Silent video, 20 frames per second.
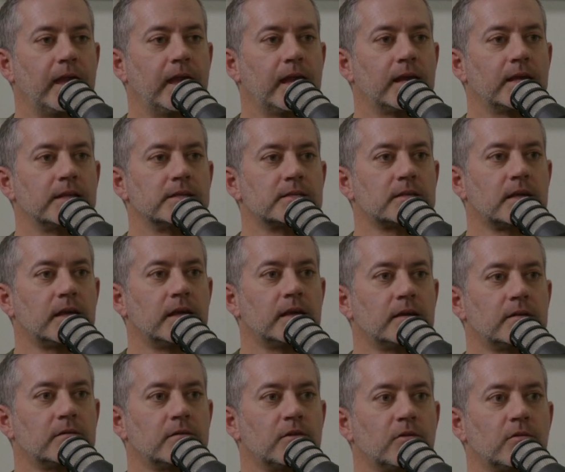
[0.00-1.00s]
And
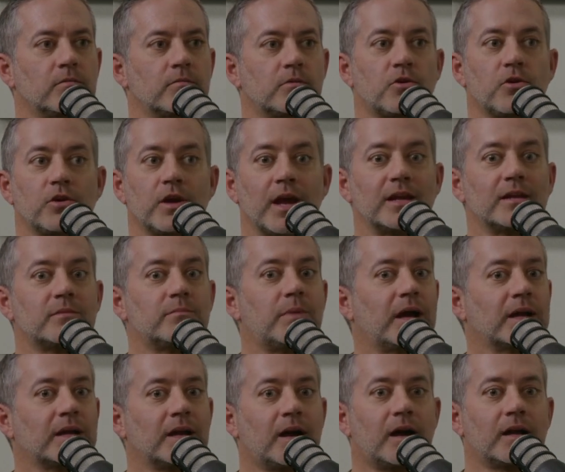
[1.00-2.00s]
and they're created
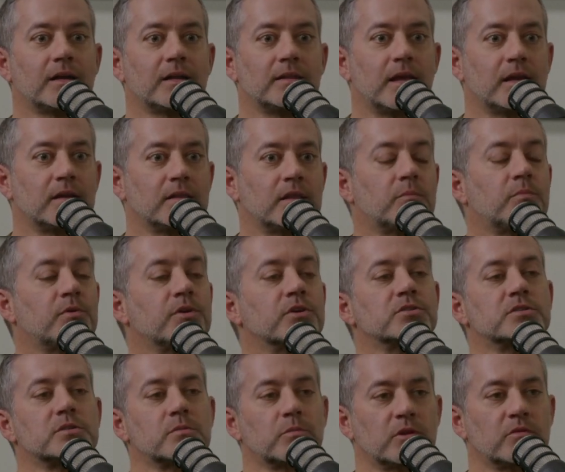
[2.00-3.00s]
by God and they they
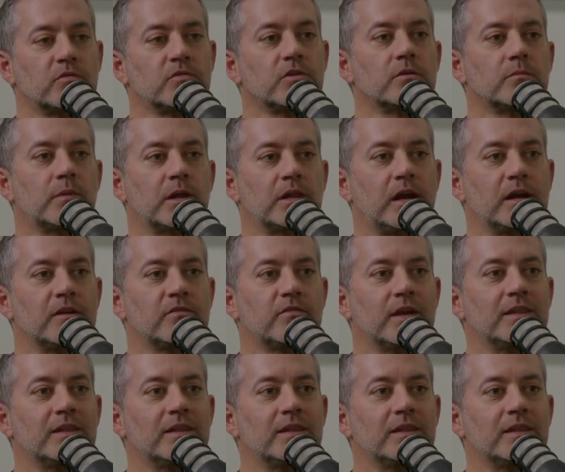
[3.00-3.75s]
produce some good fruit in my life.